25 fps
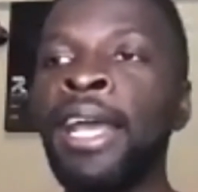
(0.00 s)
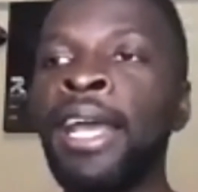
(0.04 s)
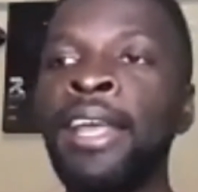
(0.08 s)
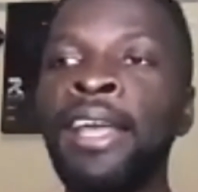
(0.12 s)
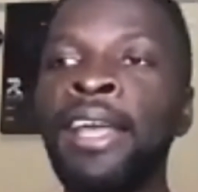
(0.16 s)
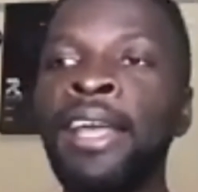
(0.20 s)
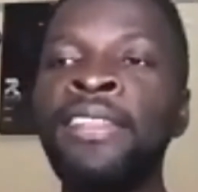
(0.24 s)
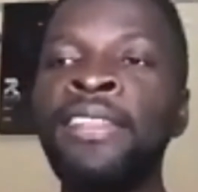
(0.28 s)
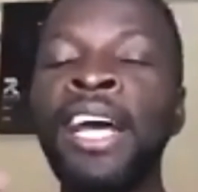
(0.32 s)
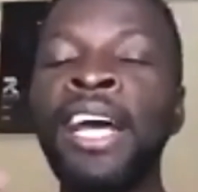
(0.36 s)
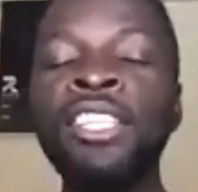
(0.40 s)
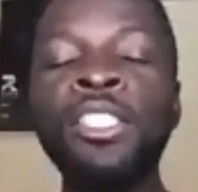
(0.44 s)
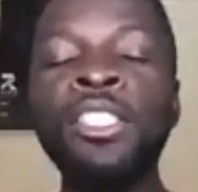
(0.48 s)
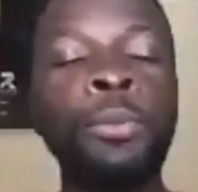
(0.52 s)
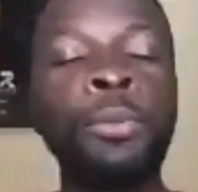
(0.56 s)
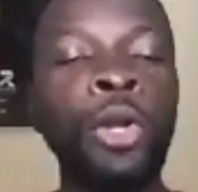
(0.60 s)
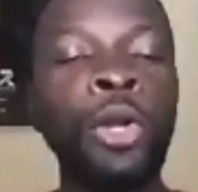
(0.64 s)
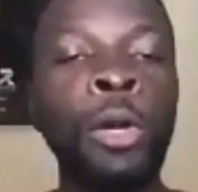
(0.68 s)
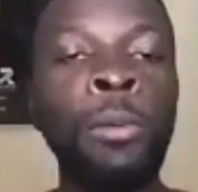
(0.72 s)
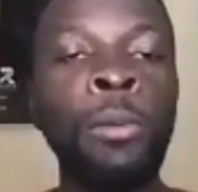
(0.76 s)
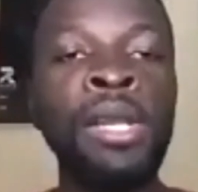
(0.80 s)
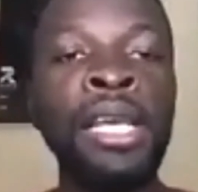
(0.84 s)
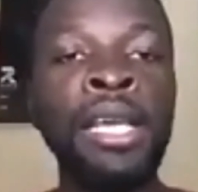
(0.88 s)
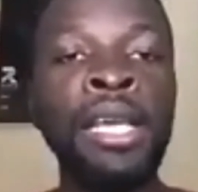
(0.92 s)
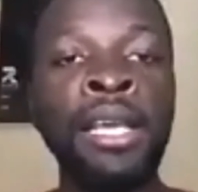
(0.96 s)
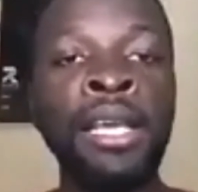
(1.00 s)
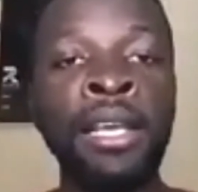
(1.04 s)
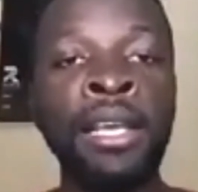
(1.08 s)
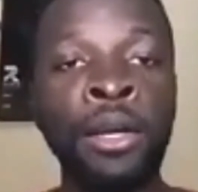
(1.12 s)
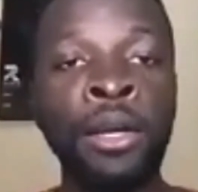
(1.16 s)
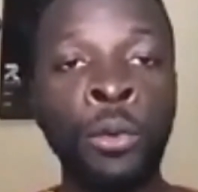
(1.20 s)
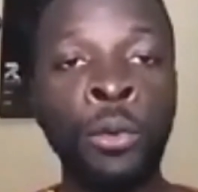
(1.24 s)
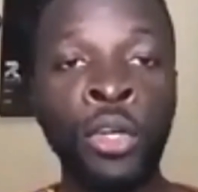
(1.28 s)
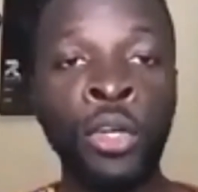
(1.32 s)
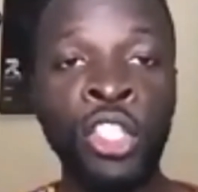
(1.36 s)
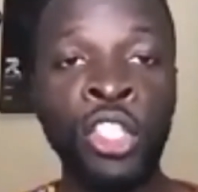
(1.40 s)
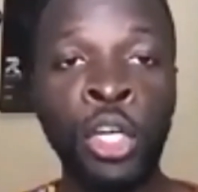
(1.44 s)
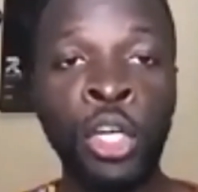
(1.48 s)
And that's
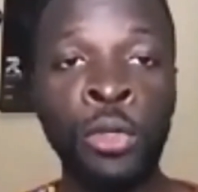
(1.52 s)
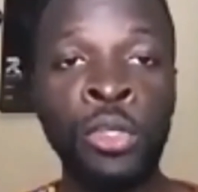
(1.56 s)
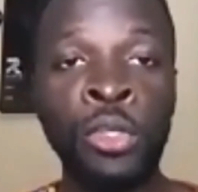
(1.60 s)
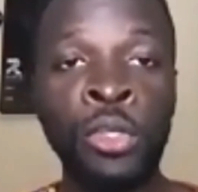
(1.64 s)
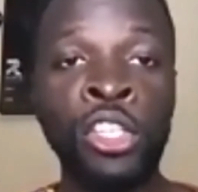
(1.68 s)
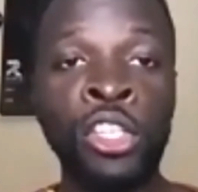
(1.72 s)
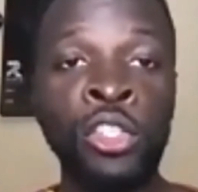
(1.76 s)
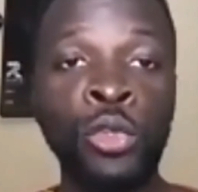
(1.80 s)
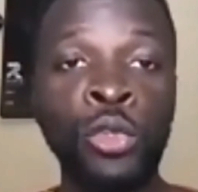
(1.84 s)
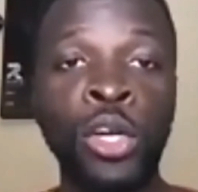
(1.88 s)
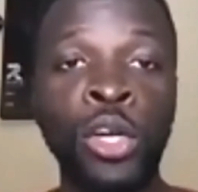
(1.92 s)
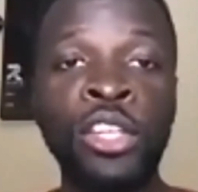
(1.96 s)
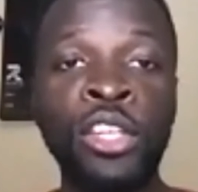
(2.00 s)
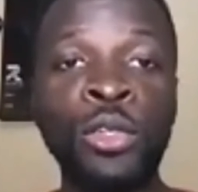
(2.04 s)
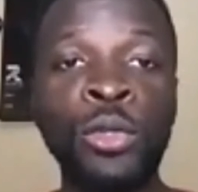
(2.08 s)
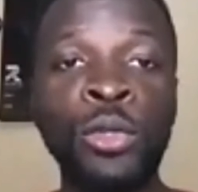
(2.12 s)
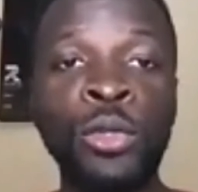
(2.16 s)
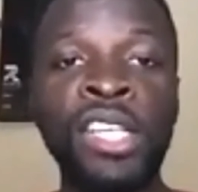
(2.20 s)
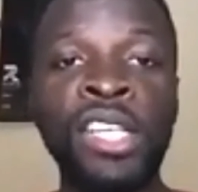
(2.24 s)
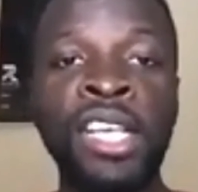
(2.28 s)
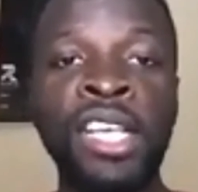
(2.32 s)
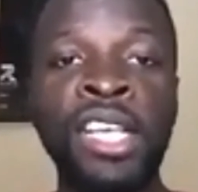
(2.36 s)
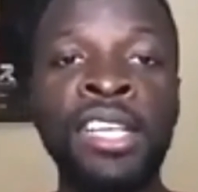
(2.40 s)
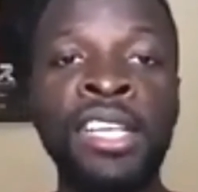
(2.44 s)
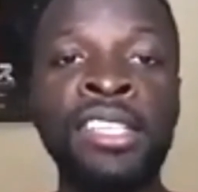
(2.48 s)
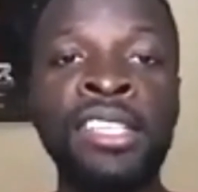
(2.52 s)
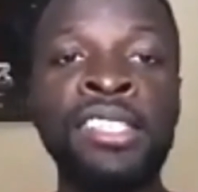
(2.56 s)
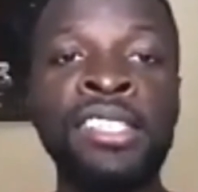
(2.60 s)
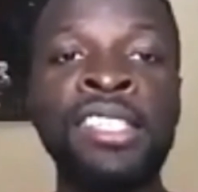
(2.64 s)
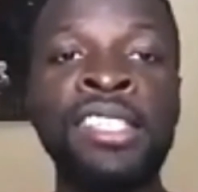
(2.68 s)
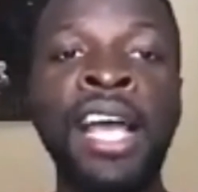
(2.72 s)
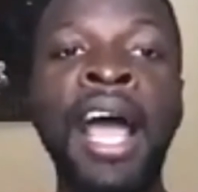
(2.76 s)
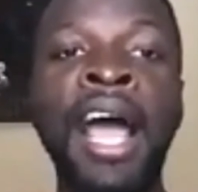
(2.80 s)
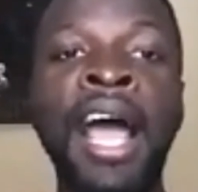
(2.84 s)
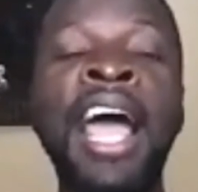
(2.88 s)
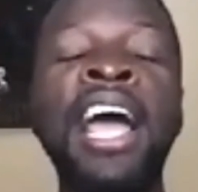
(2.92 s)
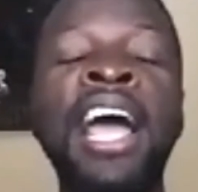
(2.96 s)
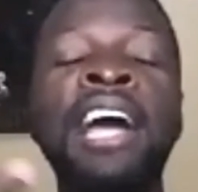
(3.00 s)
probably what I was just trying
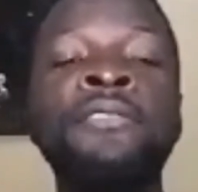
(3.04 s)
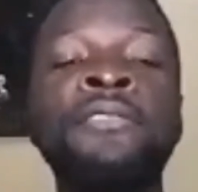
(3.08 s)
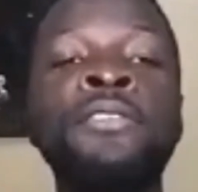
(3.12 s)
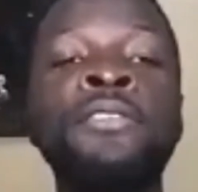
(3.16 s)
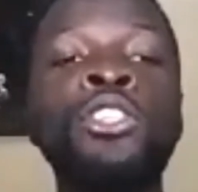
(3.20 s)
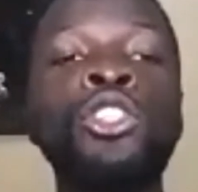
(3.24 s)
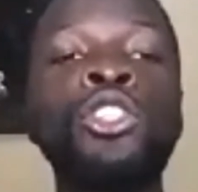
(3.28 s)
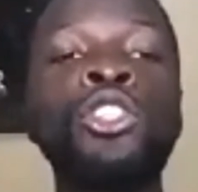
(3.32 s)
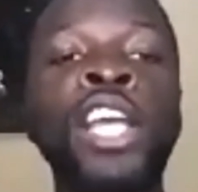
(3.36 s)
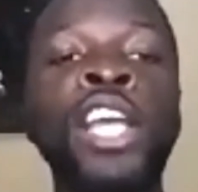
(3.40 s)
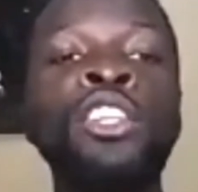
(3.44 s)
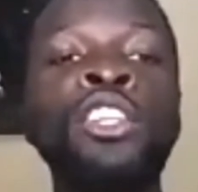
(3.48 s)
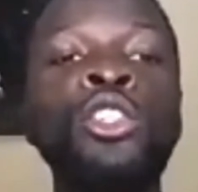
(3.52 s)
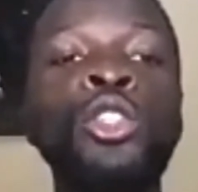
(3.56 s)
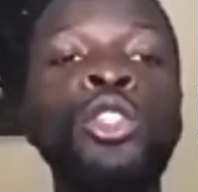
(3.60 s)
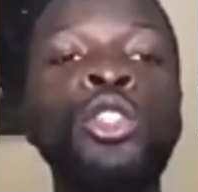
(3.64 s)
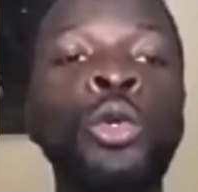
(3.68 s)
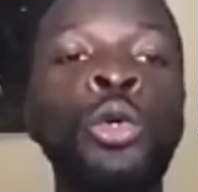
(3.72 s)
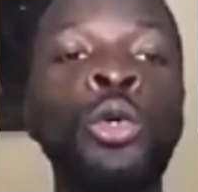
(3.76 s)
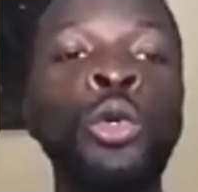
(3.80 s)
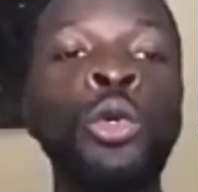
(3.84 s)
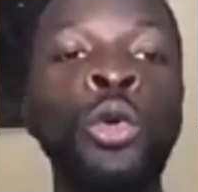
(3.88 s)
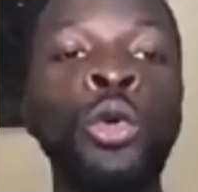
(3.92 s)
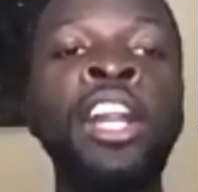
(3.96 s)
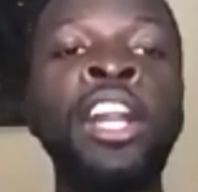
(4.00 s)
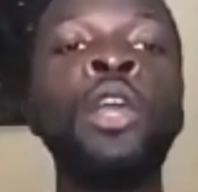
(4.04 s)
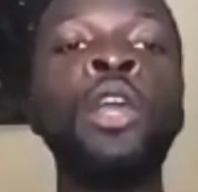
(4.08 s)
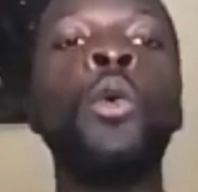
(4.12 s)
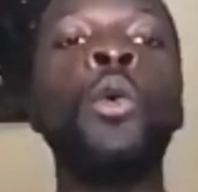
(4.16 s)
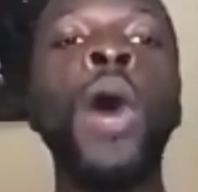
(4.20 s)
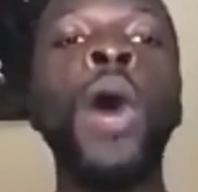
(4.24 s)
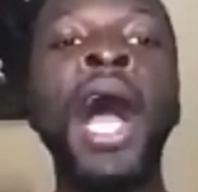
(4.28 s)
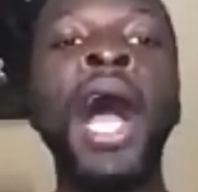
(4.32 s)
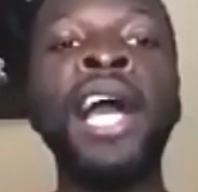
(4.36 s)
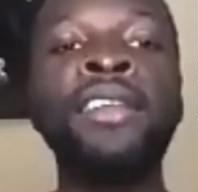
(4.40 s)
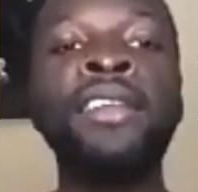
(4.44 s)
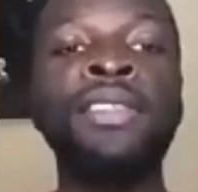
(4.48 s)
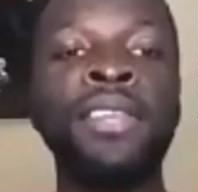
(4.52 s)
to say, is that I have tried
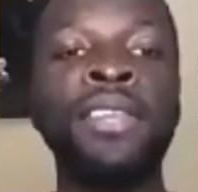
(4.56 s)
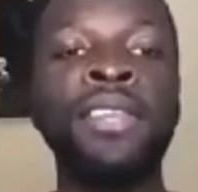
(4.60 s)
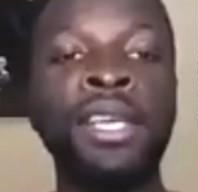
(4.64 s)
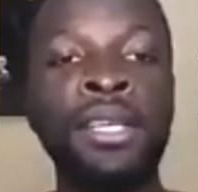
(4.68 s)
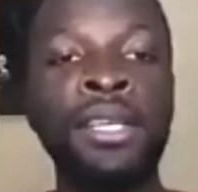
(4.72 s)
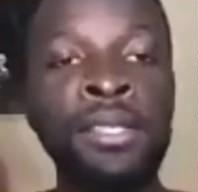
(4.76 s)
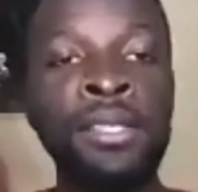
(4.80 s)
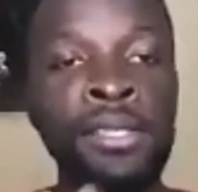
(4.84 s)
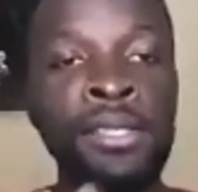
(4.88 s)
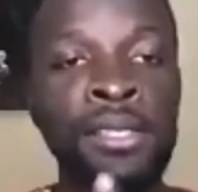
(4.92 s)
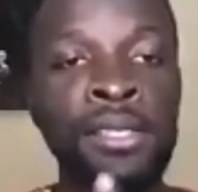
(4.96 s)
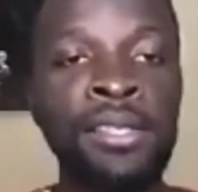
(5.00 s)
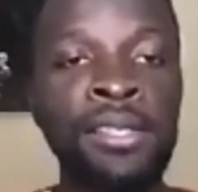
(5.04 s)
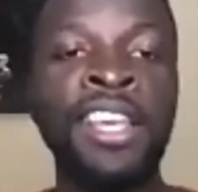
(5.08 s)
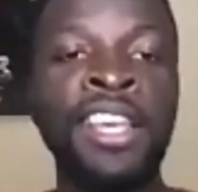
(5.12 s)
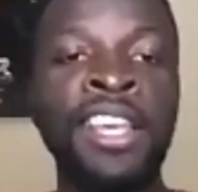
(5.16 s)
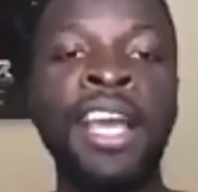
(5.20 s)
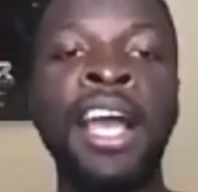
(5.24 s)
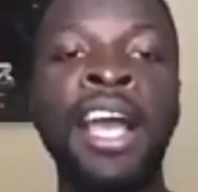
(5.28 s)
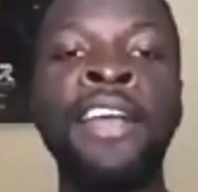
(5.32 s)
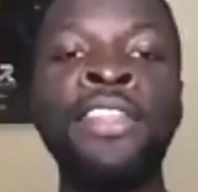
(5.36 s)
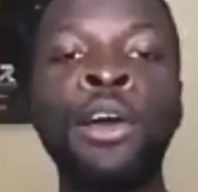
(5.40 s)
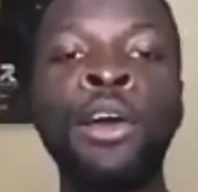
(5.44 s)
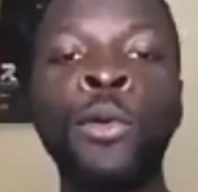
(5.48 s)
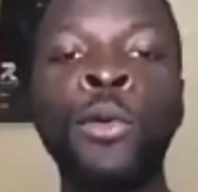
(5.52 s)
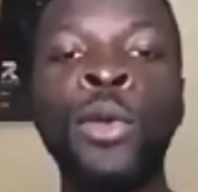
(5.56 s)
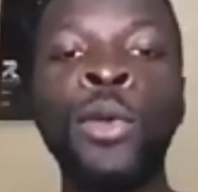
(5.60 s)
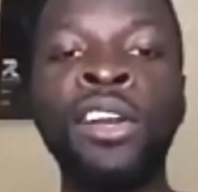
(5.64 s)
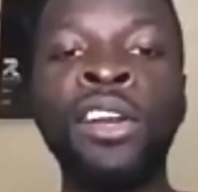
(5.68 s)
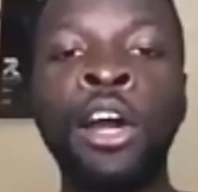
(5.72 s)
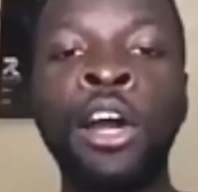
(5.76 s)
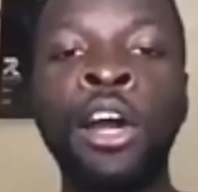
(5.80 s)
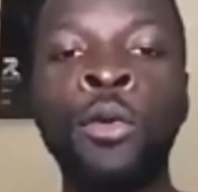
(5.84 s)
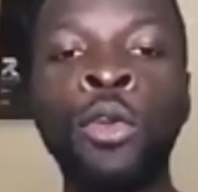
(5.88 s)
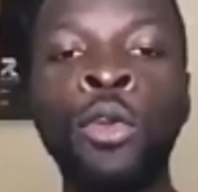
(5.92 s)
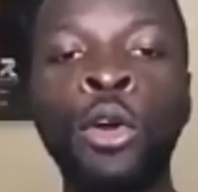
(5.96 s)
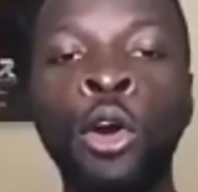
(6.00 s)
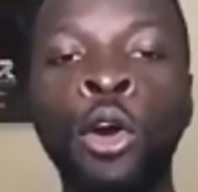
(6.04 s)
to rework things the other
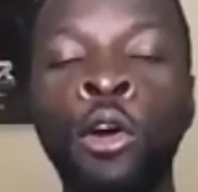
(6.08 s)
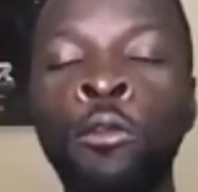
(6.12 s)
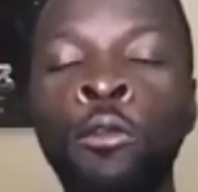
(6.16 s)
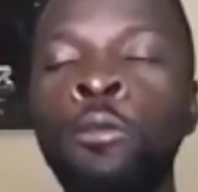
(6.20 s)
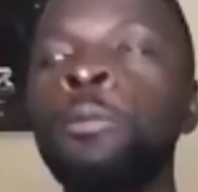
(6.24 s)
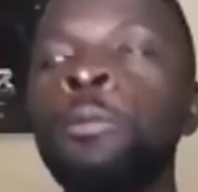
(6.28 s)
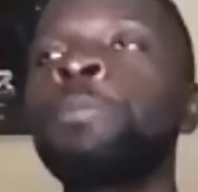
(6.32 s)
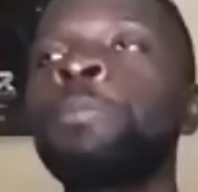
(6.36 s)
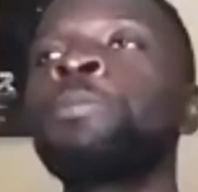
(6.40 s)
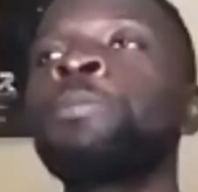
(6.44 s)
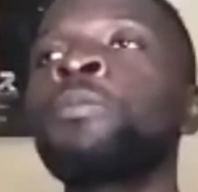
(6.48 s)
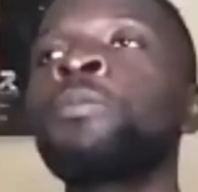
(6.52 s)
way around of,